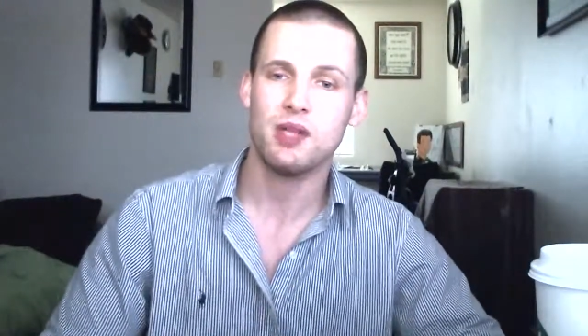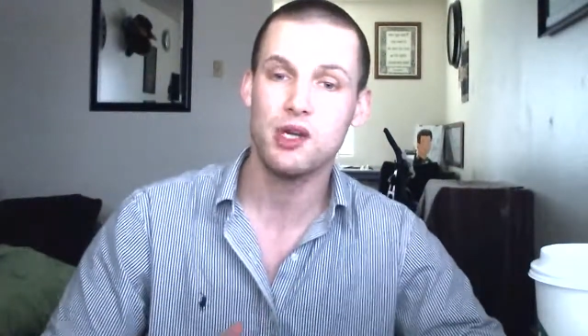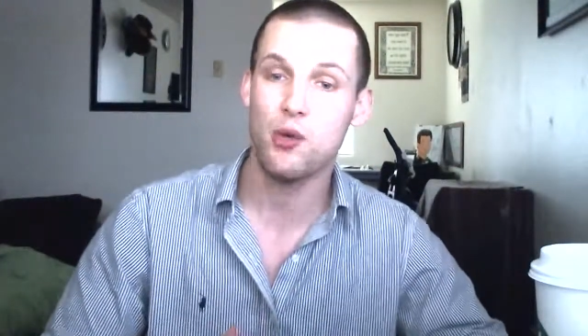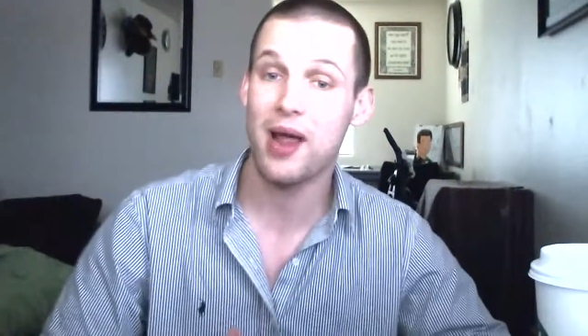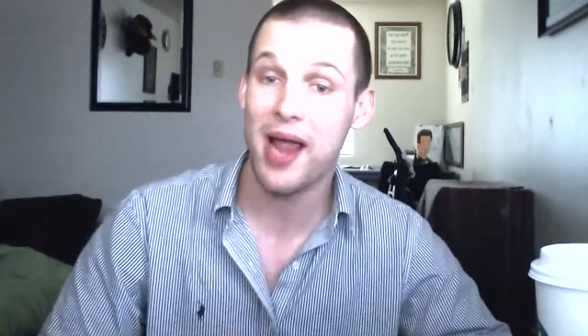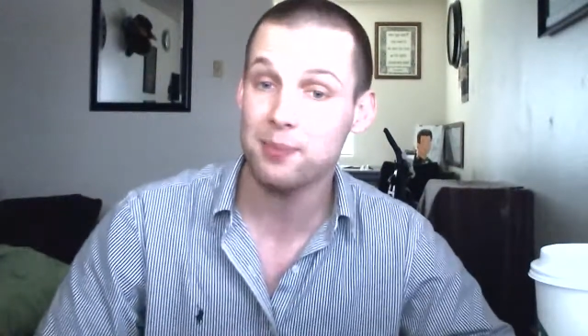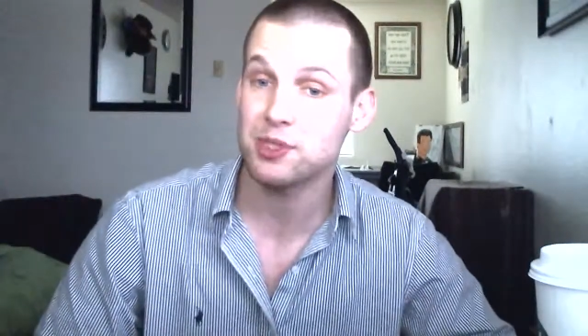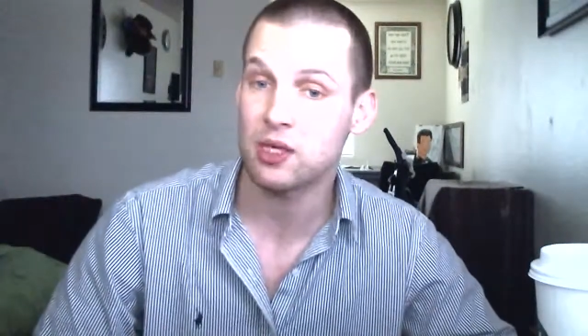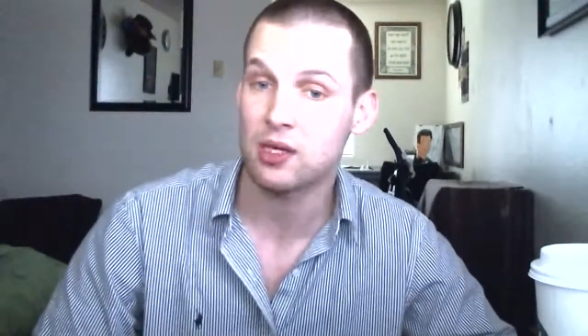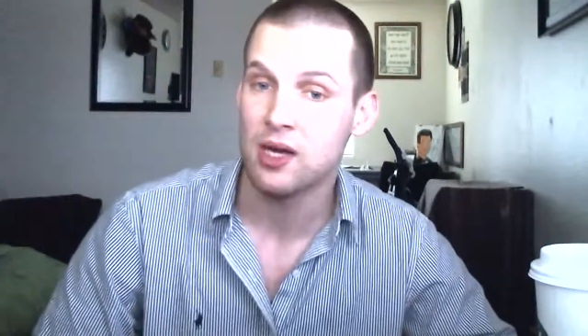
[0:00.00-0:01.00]
In New
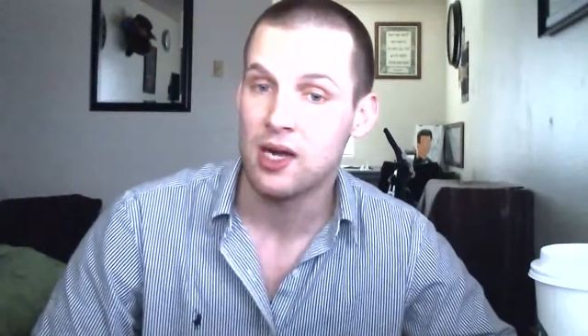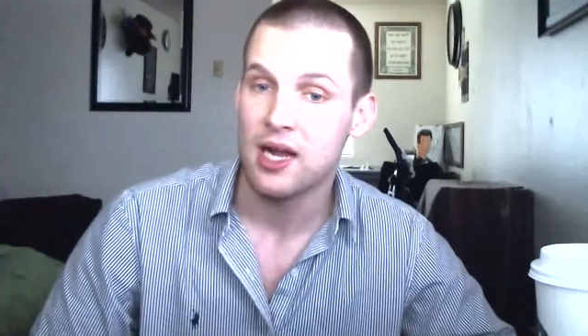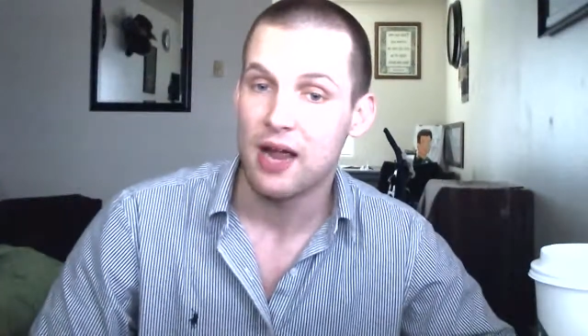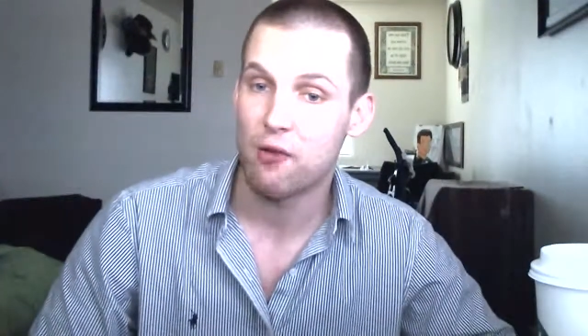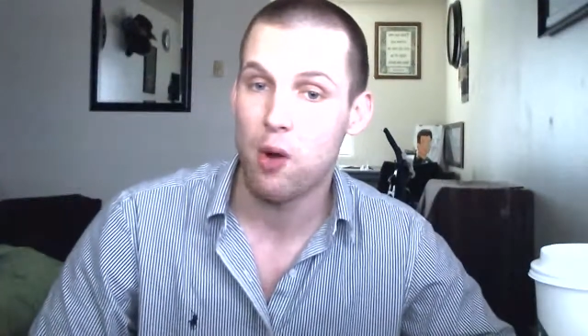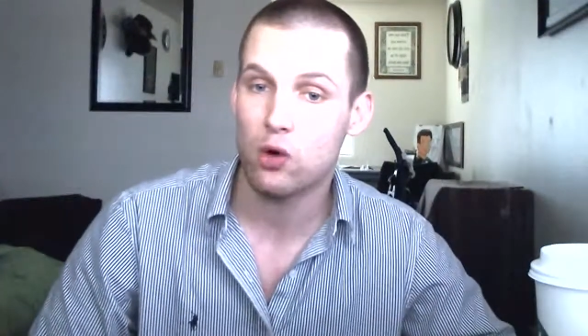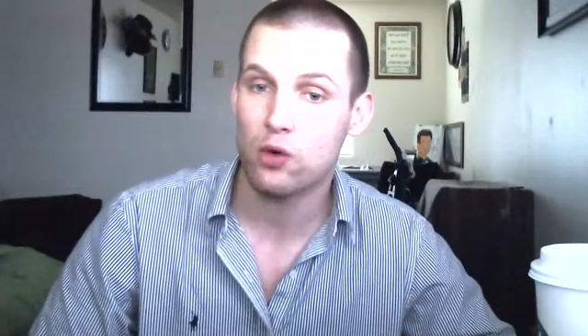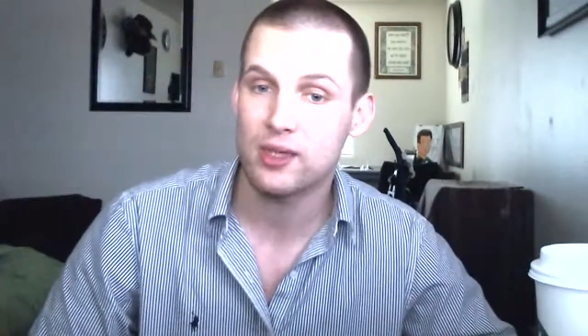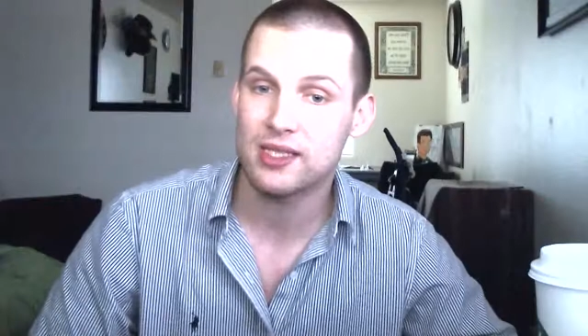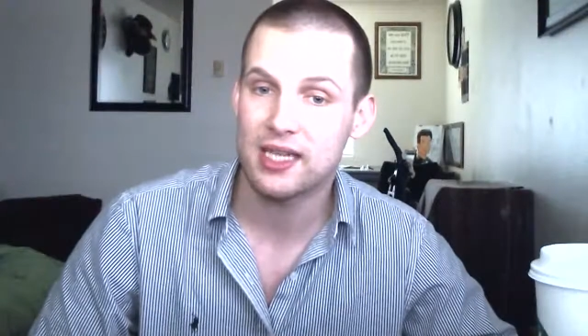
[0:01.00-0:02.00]
Hampshire, if a
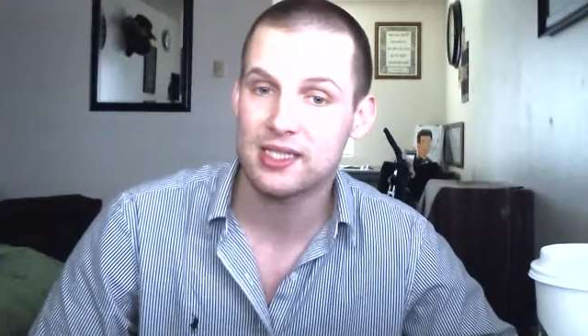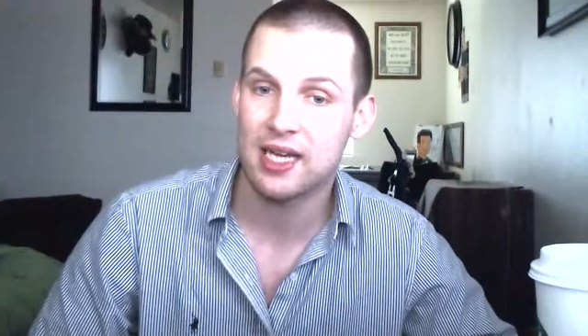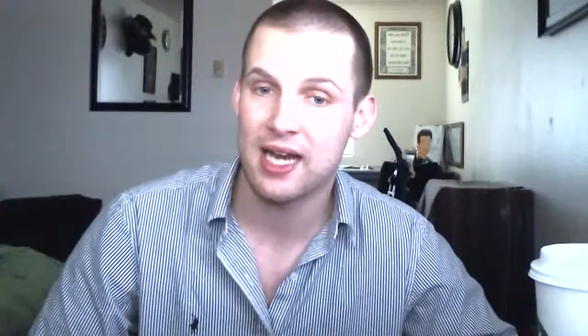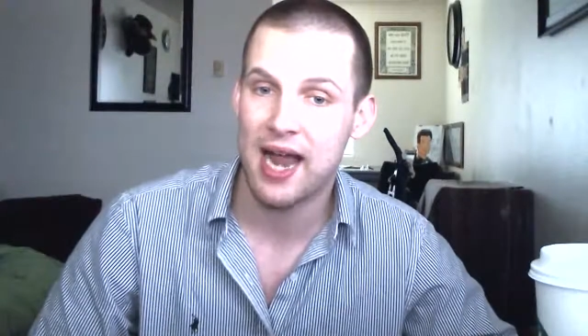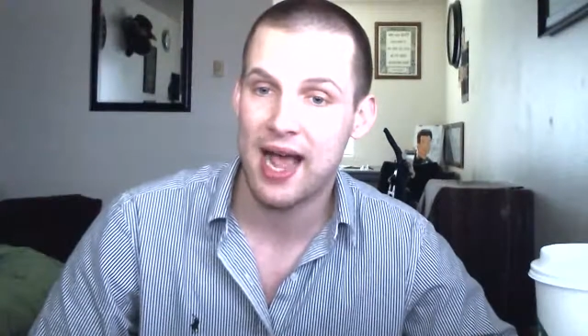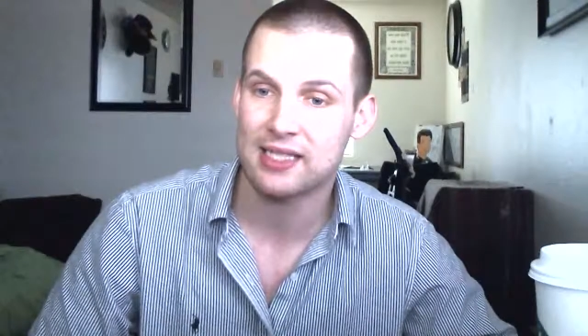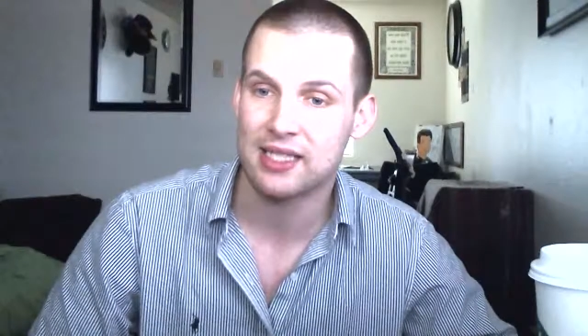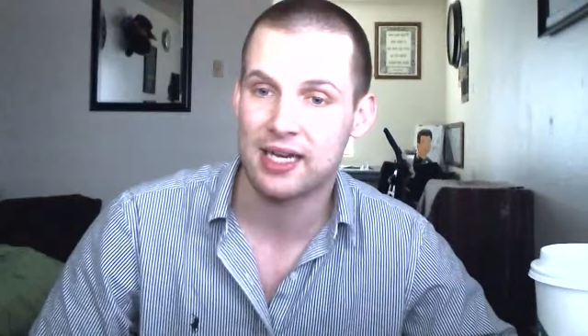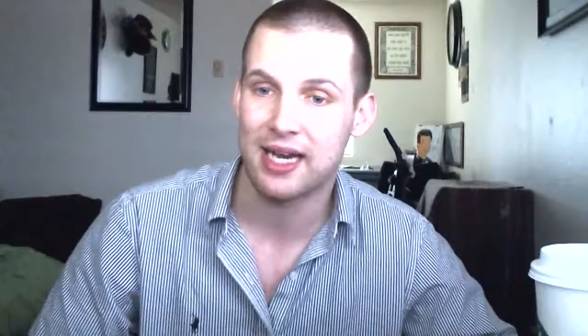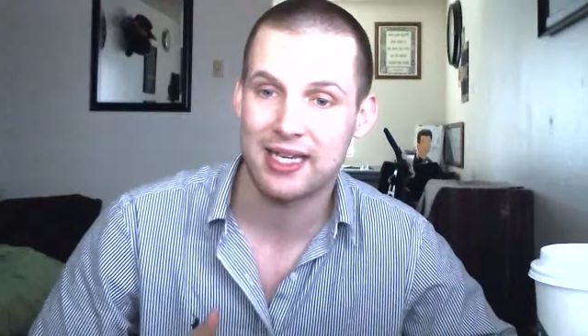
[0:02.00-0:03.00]
motorist gets in an accident